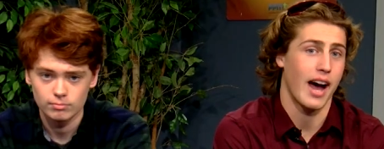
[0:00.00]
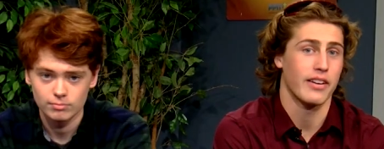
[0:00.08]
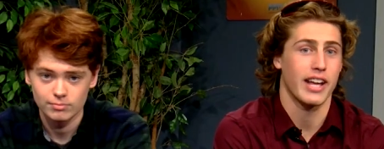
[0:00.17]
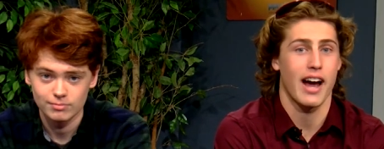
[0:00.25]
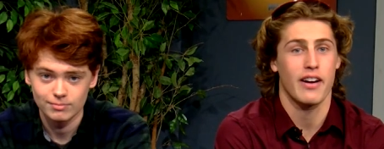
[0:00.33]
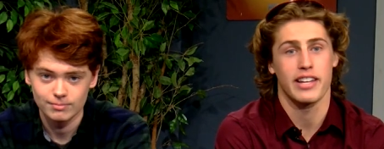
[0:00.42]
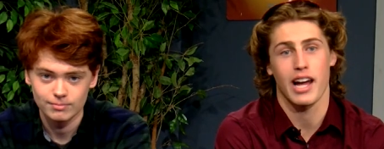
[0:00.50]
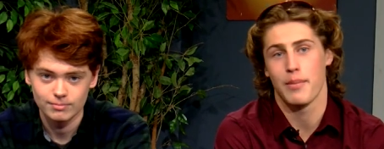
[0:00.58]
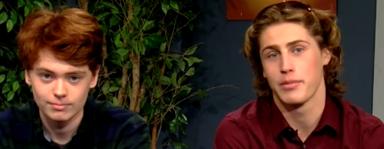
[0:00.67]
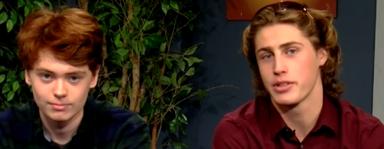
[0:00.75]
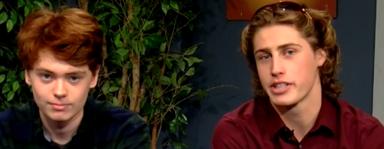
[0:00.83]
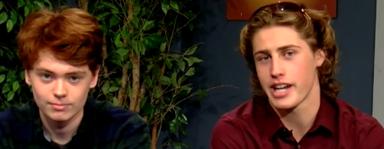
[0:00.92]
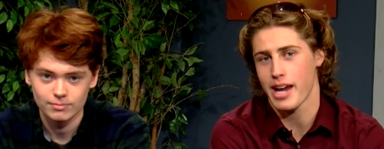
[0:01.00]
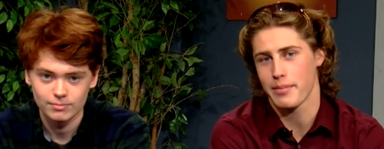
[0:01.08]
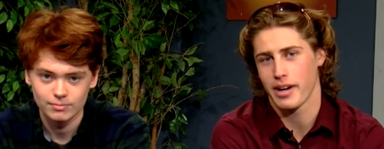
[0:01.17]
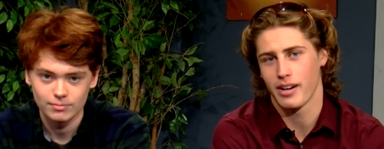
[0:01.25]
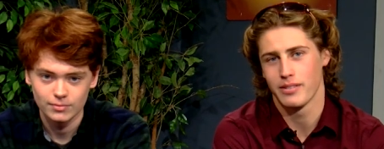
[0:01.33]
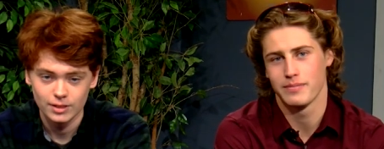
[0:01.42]
Speaker 1: Howdy, howdy. I'm Luke
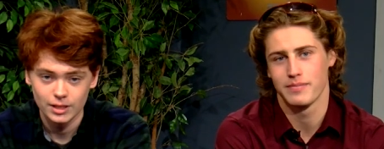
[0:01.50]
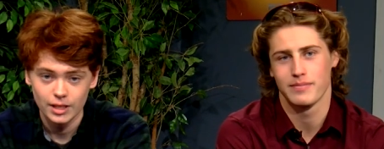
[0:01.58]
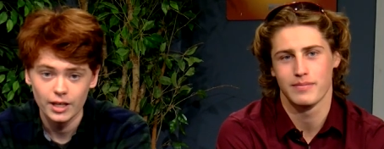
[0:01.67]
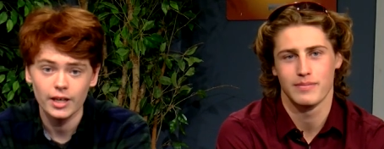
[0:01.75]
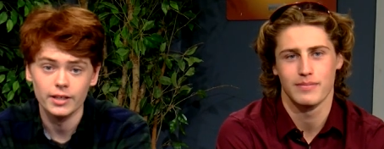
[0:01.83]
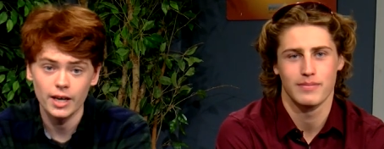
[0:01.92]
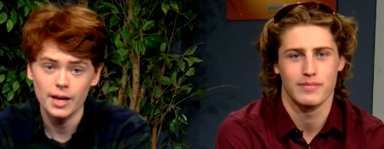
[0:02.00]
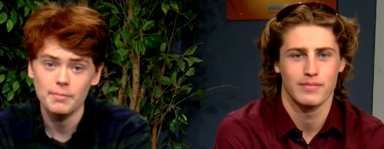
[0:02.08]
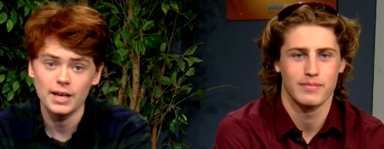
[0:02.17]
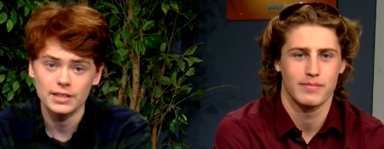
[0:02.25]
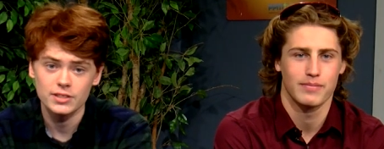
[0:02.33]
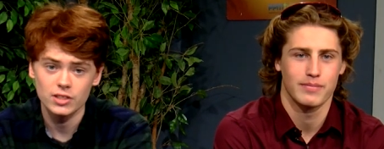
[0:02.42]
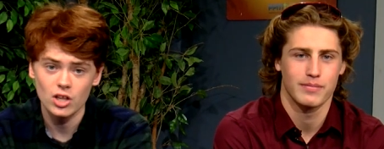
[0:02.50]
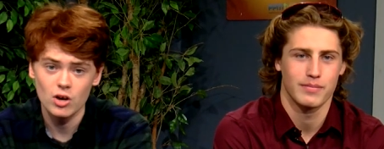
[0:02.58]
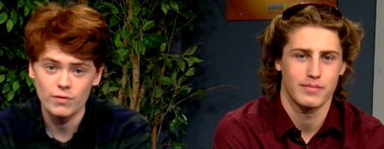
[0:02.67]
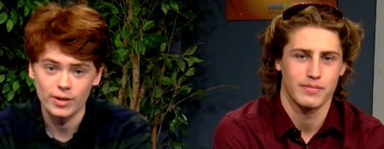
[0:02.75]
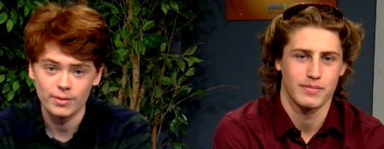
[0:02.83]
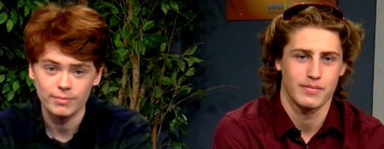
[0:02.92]
Shambo.
Speaker 2: And I'm Matt
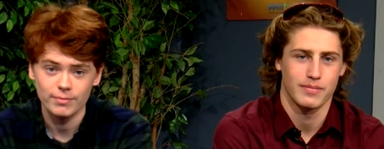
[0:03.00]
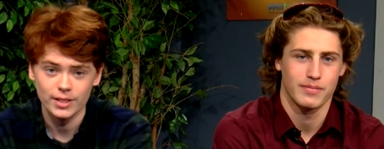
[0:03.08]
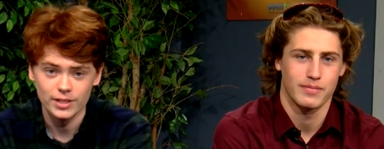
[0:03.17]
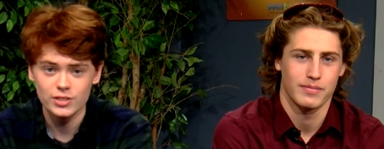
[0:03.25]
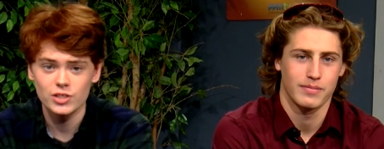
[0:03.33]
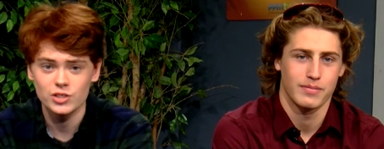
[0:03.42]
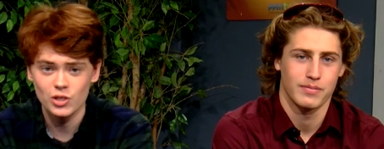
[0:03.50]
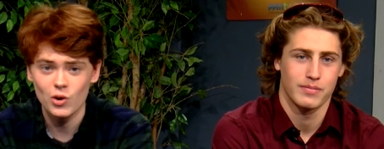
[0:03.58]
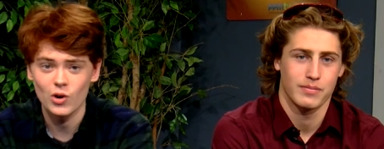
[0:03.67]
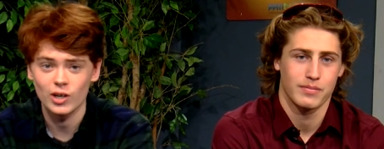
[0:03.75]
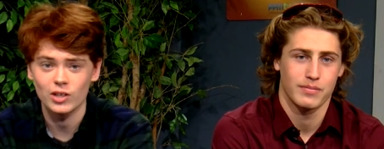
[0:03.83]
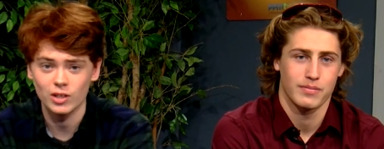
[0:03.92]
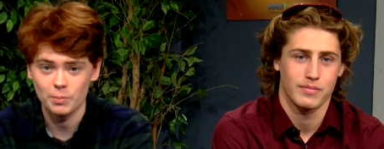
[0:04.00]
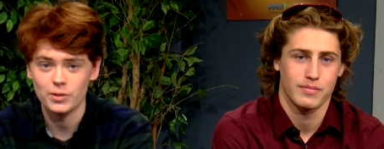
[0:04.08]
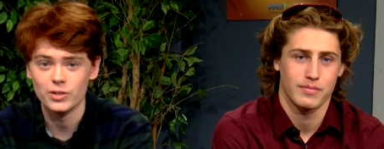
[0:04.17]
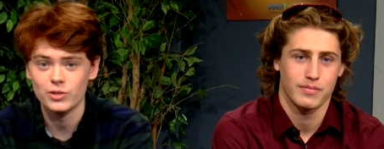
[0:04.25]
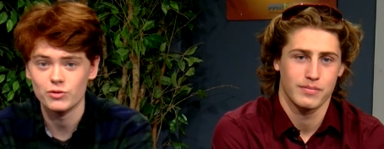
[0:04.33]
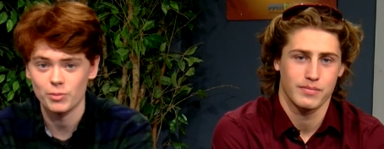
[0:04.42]
Slover. And this is your
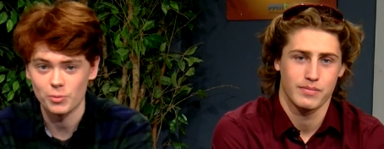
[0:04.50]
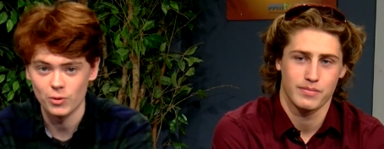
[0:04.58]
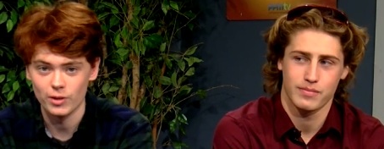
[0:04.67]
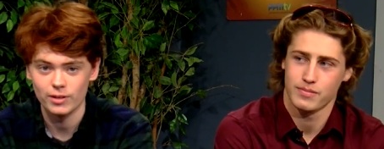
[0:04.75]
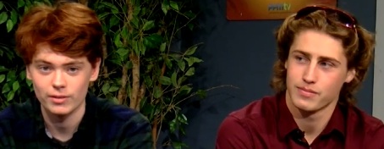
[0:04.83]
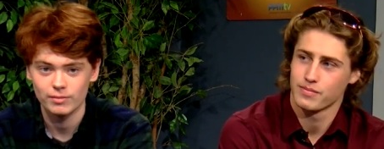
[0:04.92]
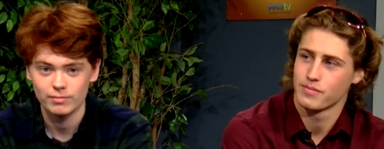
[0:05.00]
Clipper News Report.